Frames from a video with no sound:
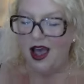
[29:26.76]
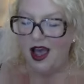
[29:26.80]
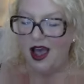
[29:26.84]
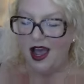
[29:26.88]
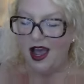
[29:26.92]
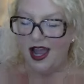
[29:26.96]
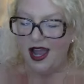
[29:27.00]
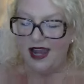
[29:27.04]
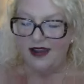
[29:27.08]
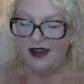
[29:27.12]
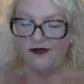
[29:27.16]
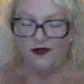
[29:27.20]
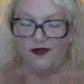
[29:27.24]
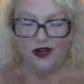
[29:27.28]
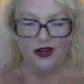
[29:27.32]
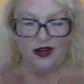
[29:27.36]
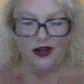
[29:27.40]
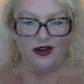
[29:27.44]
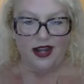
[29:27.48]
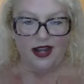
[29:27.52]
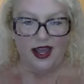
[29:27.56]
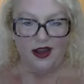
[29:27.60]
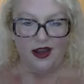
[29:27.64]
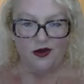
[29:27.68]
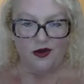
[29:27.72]
I
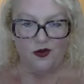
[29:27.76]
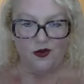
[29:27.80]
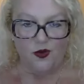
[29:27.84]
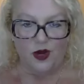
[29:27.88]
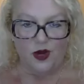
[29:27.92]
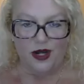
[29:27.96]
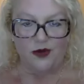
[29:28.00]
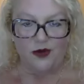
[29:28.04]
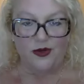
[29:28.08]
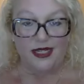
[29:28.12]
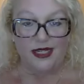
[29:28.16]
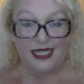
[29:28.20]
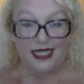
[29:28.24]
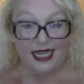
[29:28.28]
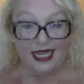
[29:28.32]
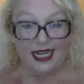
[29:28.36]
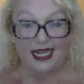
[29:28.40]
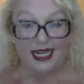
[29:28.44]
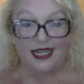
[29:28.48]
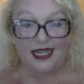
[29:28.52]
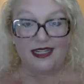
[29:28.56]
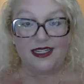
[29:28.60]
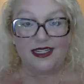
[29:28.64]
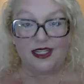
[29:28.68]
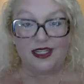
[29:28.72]
figured out what it would
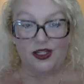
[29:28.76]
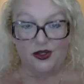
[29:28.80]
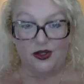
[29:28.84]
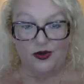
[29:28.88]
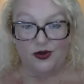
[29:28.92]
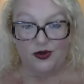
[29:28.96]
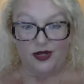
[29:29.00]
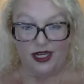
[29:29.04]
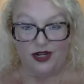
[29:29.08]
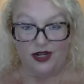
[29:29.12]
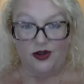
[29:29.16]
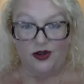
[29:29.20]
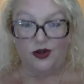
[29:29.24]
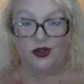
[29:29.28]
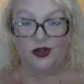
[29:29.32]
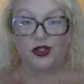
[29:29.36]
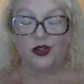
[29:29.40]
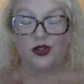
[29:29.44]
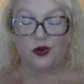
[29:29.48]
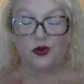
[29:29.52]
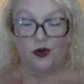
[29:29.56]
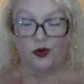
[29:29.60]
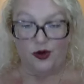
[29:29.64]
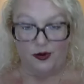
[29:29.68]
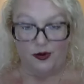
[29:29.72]
take to get her
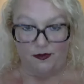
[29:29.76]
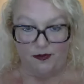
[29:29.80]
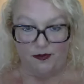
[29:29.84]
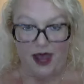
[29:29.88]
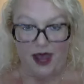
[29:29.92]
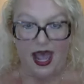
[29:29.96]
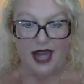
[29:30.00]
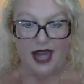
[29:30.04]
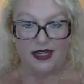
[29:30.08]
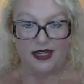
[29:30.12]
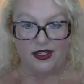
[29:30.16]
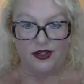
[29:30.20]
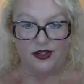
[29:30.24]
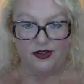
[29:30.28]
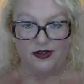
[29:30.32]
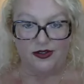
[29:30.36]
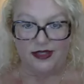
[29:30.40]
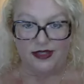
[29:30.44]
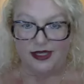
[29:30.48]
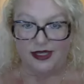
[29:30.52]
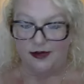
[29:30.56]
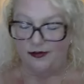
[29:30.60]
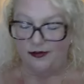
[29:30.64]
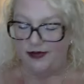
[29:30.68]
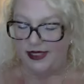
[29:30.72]
score back to
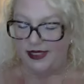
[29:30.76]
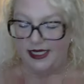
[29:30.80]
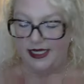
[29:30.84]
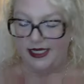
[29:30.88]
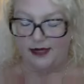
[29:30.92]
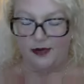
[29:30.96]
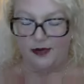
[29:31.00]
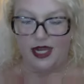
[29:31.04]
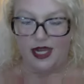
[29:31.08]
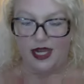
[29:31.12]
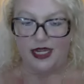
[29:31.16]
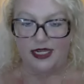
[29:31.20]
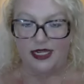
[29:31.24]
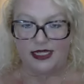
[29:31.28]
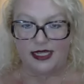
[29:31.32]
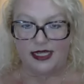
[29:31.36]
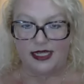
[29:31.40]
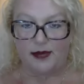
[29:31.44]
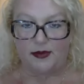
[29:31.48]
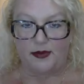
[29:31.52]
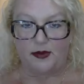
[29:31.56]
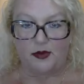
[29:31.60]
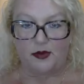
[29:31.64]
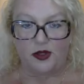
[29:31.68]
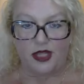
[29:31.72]
some semi
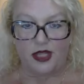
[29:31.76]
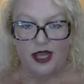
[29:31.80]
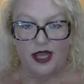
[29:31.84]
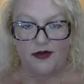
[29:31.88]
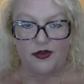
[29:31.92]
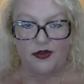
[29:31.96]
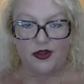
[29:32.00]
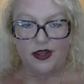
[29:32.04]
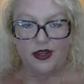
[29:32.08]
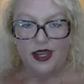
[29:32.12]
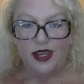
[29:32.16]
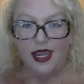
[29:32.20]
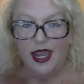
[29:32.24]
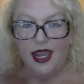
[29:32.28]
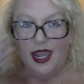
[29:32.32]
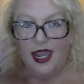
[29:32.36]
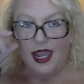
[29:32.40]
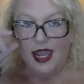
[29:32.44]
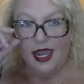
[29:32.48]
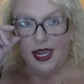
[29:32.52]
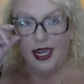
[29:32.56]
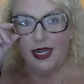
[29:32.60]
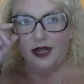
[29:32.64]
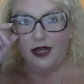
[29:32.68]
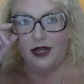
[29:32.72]
acceptable level.
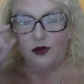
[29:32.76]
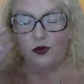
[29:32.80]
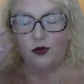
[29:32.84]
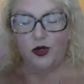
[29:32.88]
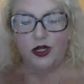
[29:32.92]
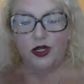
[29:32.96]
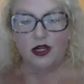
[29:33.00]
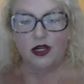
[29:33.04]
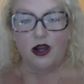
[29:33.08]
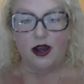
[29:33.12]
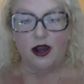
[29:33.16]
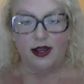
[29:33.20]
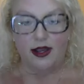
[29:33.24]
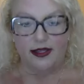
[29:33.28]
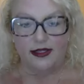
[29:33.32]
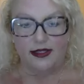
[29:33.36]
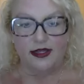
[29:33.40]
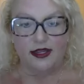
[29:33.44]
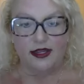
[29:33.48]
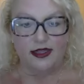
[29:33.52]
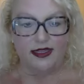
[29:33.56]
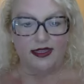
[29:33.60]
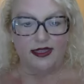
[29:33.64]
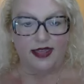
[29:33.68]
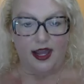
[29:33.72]
And it would have cost
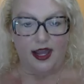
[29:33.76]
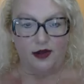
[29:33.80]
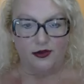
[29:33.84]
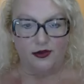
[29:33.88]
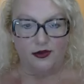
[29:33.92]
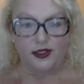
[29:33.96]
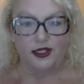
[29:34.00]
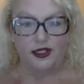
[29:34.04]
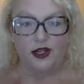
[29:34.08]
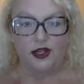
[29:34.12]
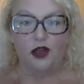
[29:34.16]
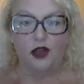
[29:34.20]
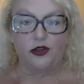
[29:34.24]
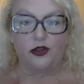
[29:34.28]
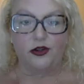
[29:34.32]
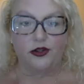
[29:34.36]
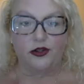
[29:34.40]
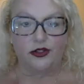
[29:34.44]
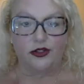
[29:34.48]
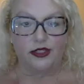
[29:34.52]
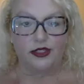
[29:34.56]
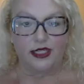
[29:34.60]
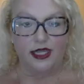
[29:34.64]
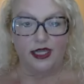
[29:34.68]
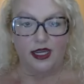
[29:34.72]
a thousand
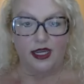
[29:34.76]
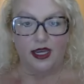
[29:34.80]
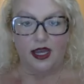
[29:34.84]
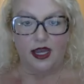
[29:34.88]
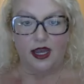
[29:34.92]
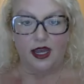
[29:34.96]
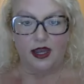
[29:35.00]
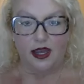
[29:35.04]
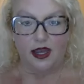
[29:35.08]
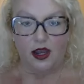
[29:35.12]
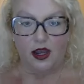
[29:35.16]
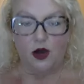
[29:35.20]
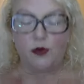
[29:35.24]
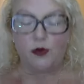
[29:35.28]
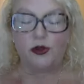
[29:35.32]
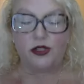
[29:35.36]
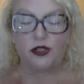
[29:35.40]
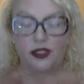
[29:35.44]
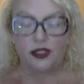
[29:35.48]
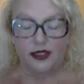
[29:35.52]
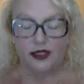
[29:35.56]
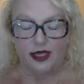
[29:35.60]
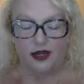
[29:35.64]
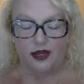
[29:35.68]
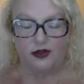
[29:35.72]
dollars,
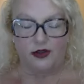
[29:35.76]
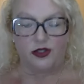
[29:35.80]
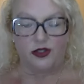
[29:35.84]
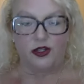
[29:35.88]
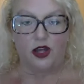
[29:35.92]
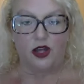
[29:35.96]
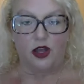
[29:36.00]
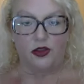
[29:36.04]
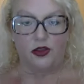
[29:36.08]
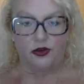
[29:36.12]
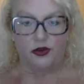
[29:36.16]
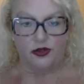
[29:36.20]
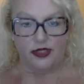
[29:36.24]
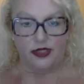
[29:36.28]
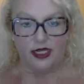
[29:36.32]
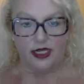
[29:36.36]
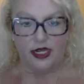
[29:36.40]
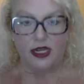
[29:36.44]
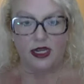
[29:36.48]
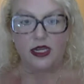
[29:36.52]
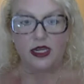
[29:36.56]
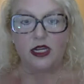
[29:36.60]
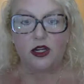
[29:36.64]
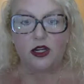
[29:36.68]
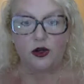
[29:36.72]
almost a thousand dollars,
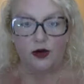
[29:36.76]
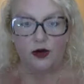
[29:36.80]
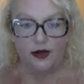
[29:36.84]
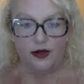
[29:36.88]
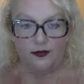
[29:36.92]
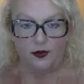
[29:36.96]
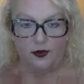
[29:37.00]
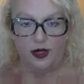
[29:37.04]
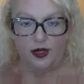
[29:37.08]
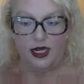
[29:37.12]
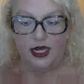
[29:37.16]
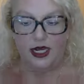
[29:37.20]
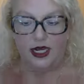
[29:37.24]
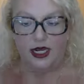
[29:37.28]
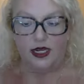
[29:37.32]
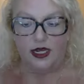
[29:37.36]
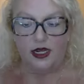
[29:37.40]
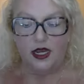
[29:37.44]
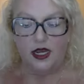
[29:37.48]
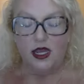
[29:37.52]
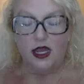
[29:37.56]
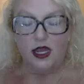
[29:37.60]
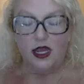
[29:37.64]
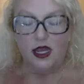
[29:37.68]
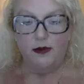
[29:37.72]
you know, if we had
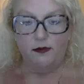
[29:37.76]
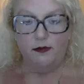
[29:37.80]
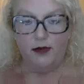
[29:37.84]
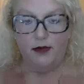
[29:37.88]
this